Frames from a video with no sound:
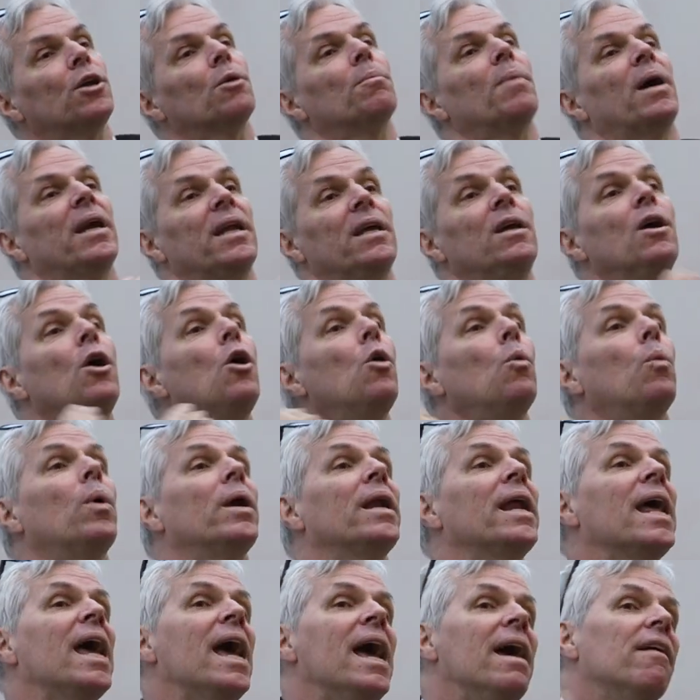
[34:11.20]
your money
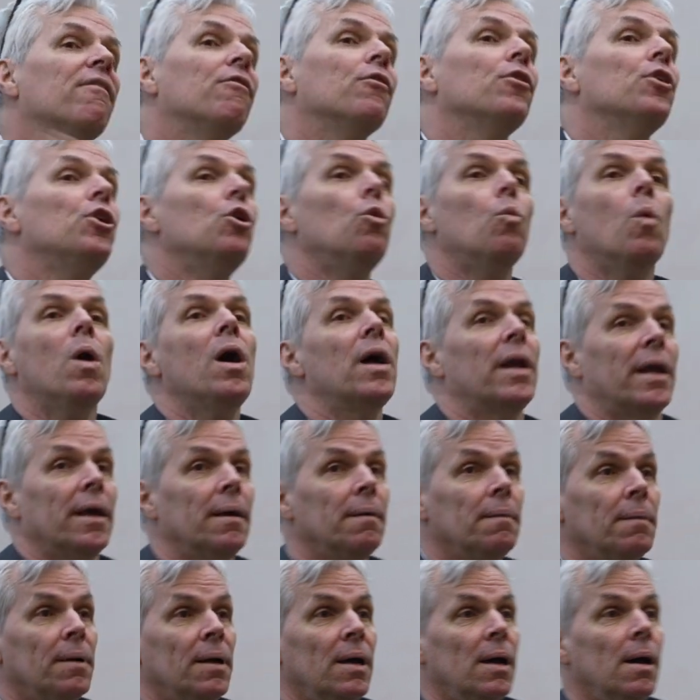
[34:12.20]
whenever you want it,
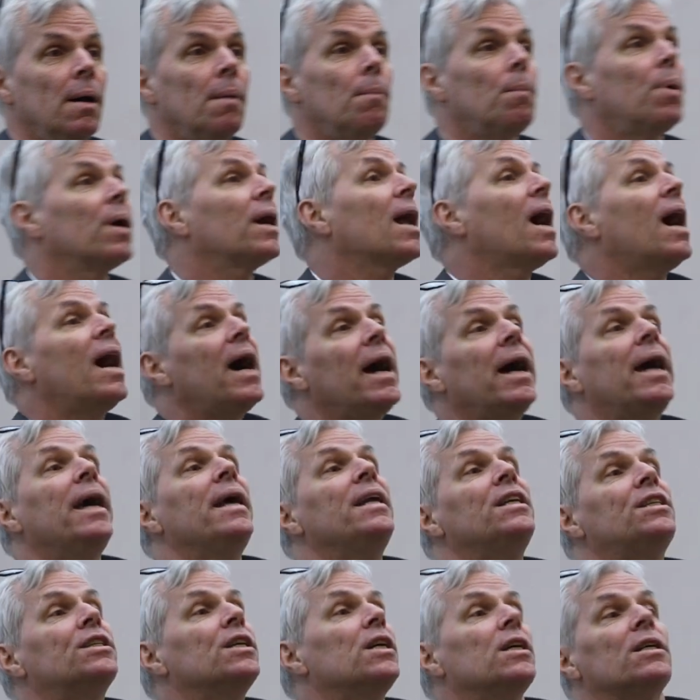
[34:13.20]
but
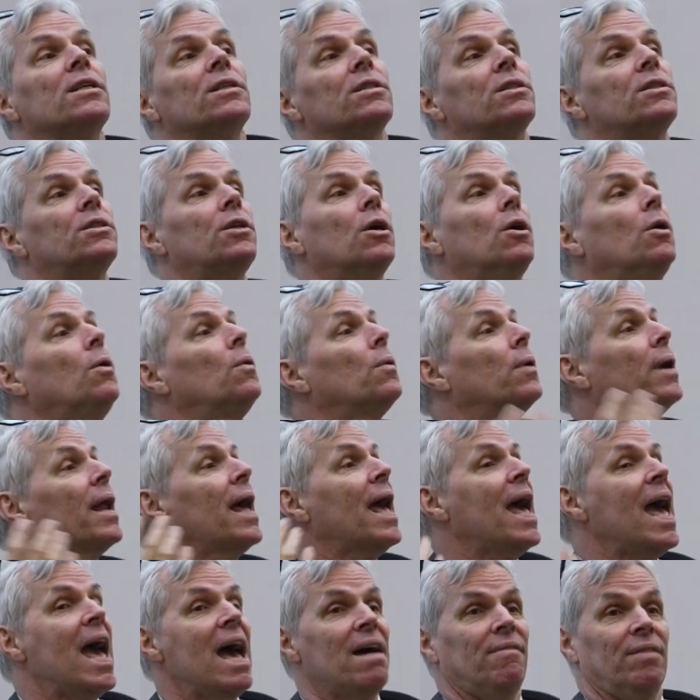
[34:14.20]
I just don't
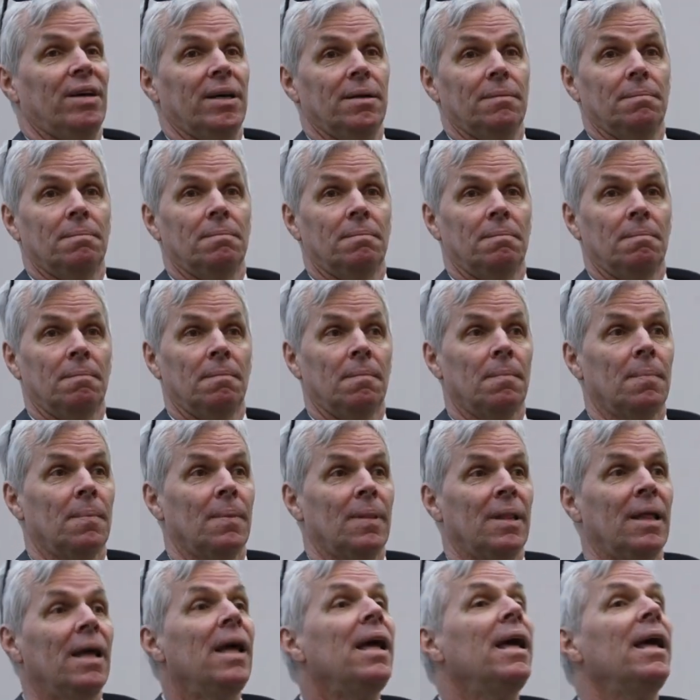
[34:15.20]
have it.
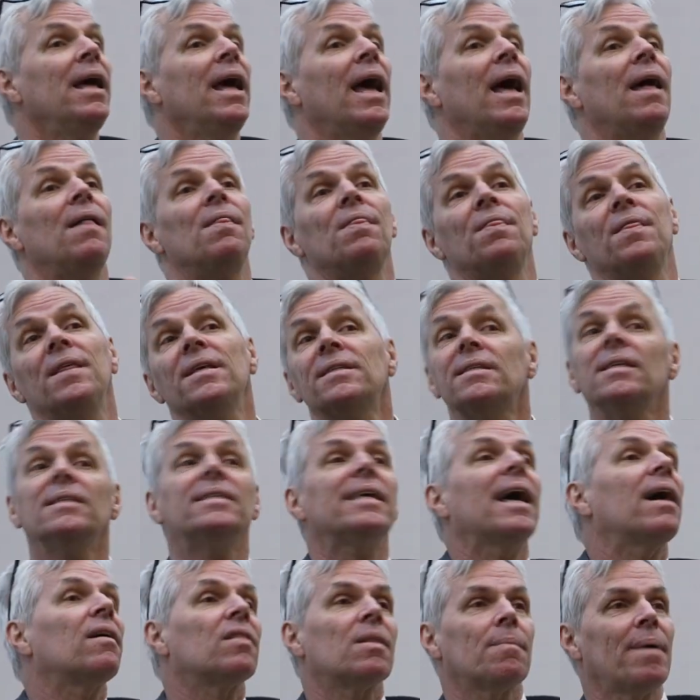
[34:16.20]
And this
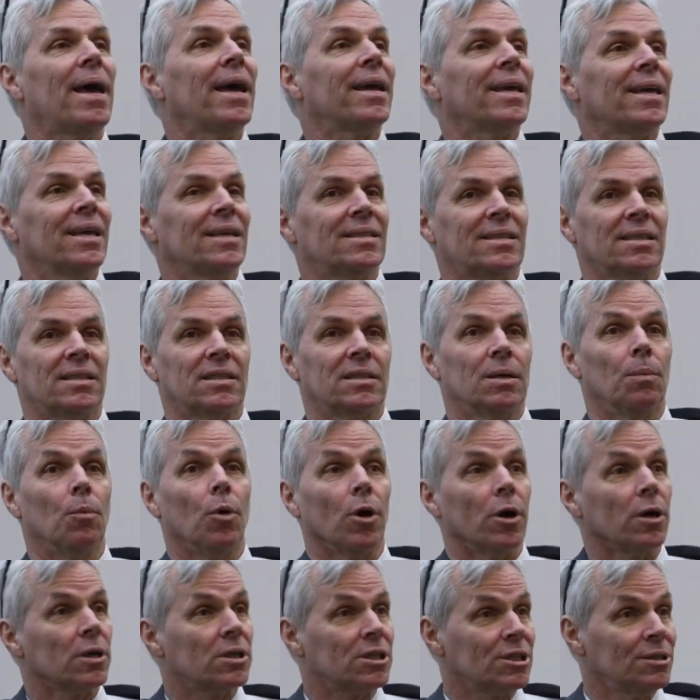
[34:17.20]
is how the banking system
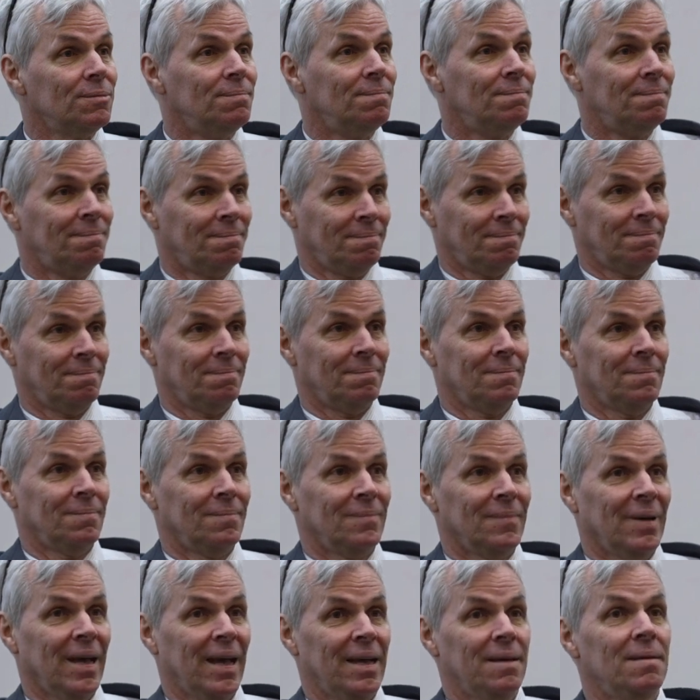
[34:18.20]
works.
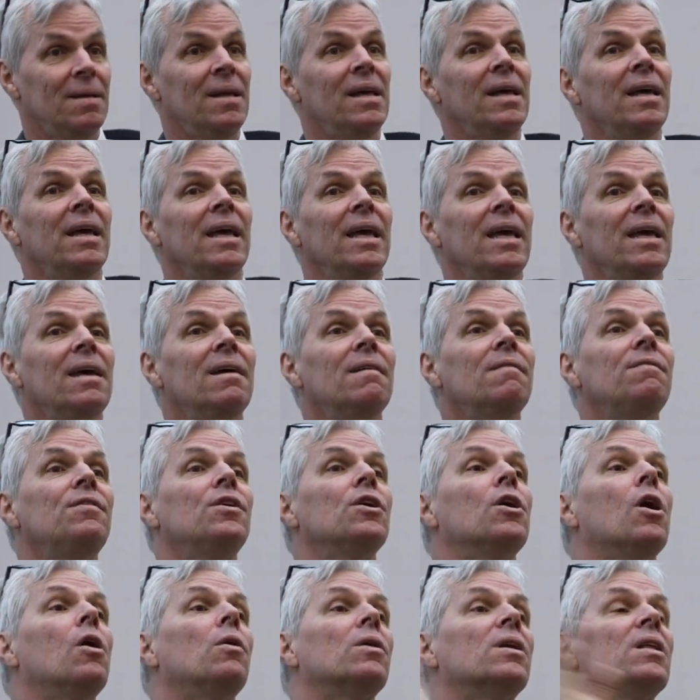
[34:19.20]
Okay? If
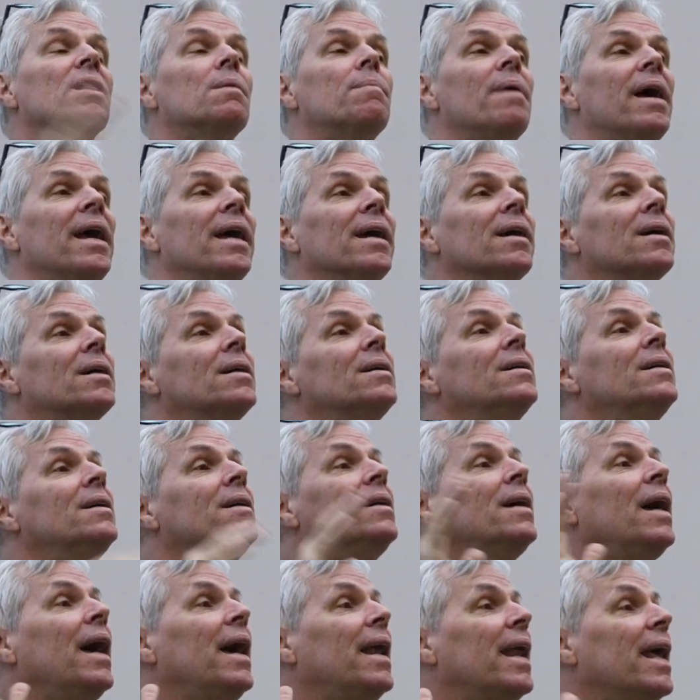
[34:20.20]
you go to the bank
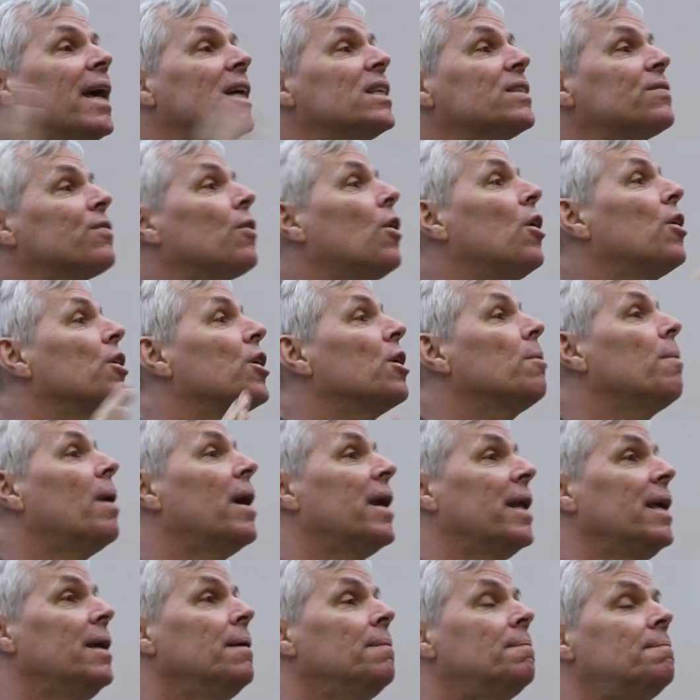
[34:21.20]
and ask for all your
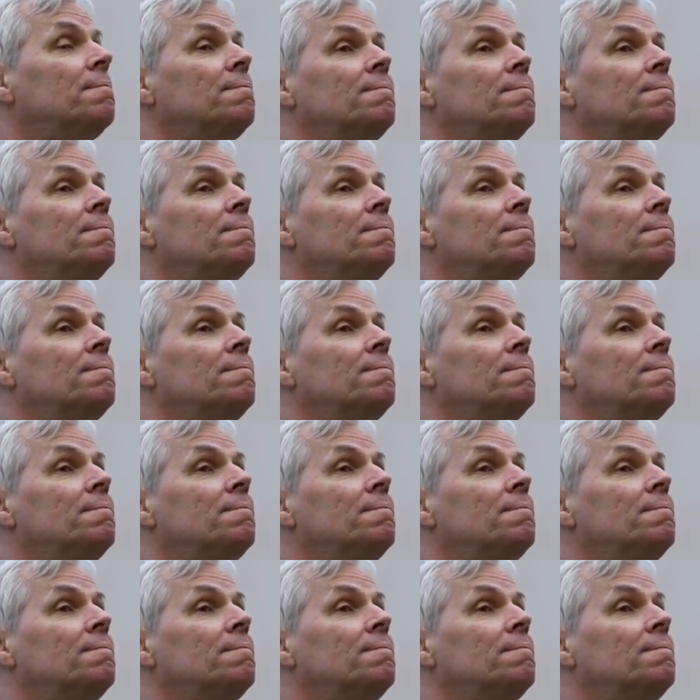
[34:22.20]
money,